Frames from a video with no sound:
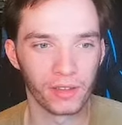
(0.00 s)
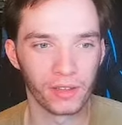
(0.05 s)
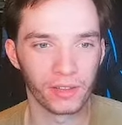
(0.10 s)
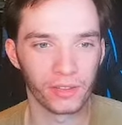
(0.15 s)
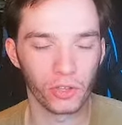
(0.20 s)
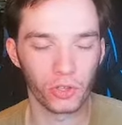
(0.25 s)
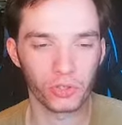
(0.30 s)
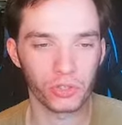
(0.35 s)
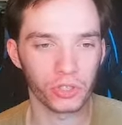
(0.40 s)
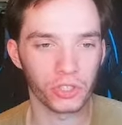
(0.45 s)

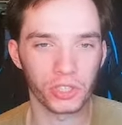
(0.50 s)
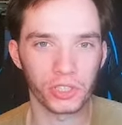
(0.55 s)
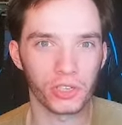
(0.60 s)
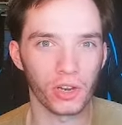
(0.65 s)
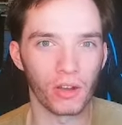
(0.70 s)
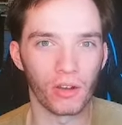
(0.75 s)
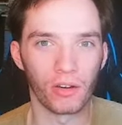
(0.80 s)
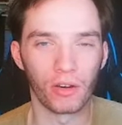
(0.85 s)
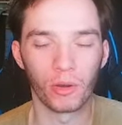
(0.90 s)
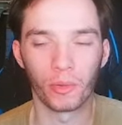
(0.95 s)
Those are just
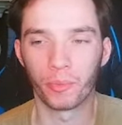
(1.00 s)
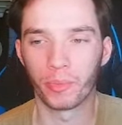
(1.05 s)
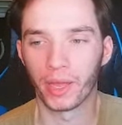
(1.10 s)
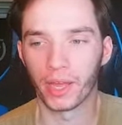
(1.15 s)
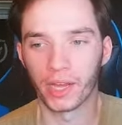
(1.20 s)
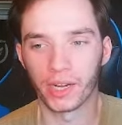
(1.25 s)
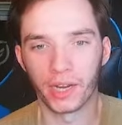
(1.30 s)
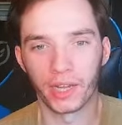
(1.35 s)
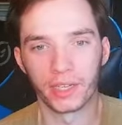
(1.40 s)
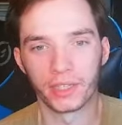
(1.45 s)
all
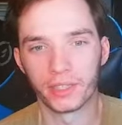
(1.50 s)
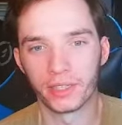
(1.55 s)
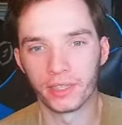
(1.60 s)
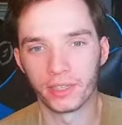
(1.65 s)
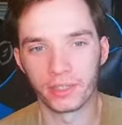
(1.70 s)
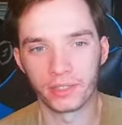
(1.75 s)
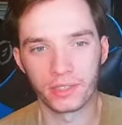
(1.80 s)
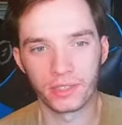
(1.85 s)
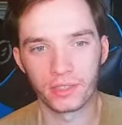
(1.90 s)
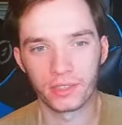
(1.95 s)
bad
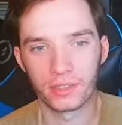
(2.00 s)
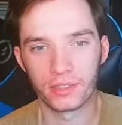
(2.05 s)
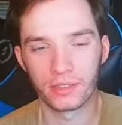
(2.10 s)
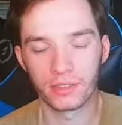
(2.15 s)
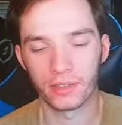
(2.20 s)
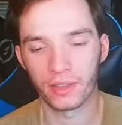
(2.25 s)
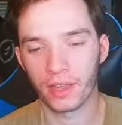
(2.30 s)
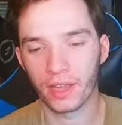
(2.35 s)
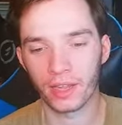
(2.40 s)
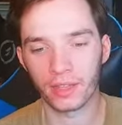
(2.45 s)
ideas.
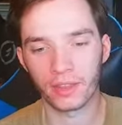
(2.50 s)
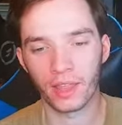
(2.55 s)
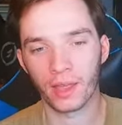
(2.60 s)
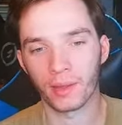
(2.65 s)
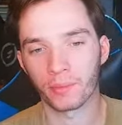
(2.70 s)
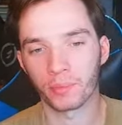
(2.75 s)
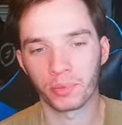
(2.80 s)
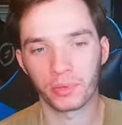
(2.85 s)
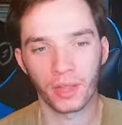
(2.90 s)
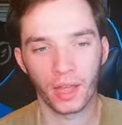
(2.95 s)
That
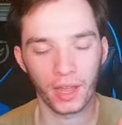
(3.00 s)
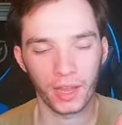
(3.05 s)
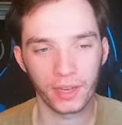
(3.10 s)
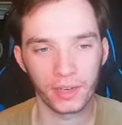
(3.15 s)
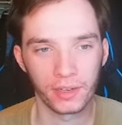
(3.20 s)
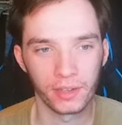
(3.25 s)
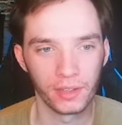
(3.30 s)
that plot